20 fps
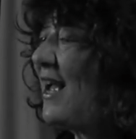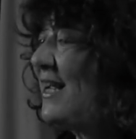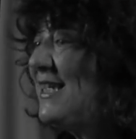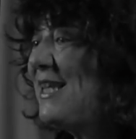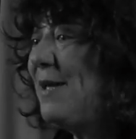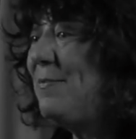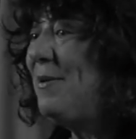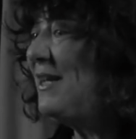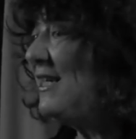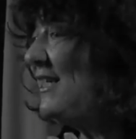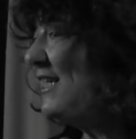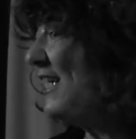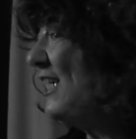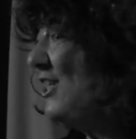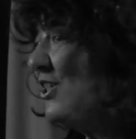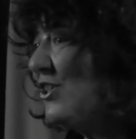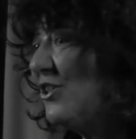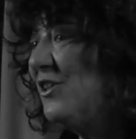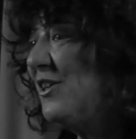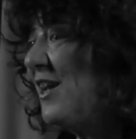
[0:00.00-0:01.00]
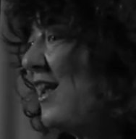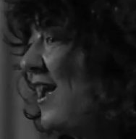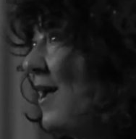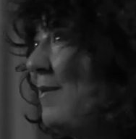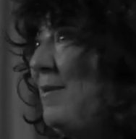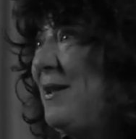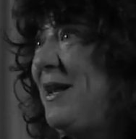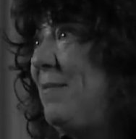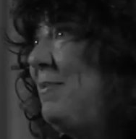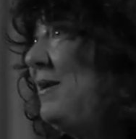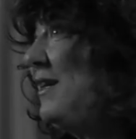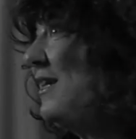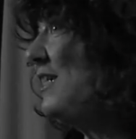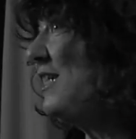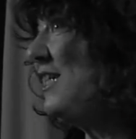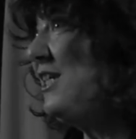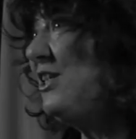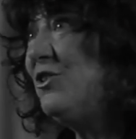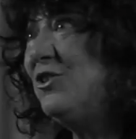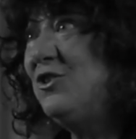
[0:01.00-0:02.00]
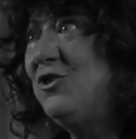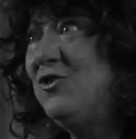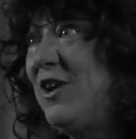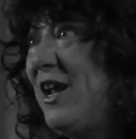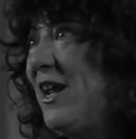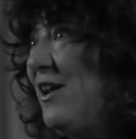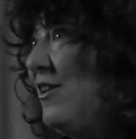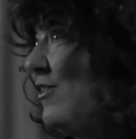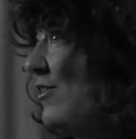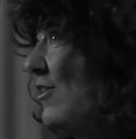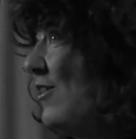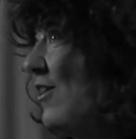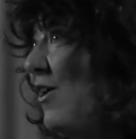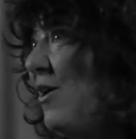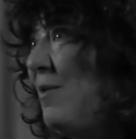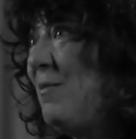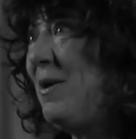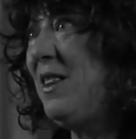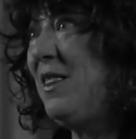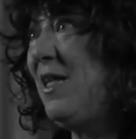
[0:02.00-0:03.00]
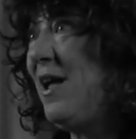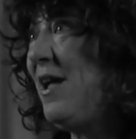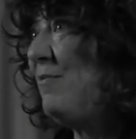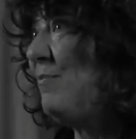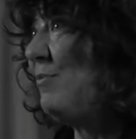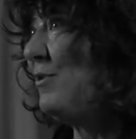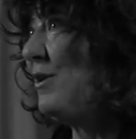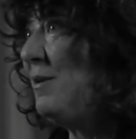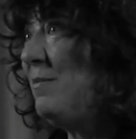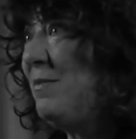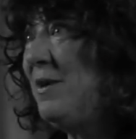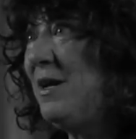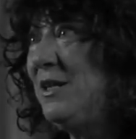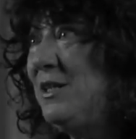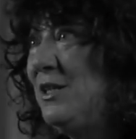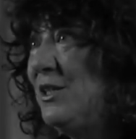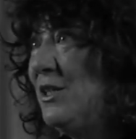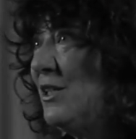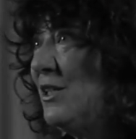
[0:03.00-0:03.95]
yeah, because I've been a teacher now. I mean, I've been a teacher trainer all my life, pretty much.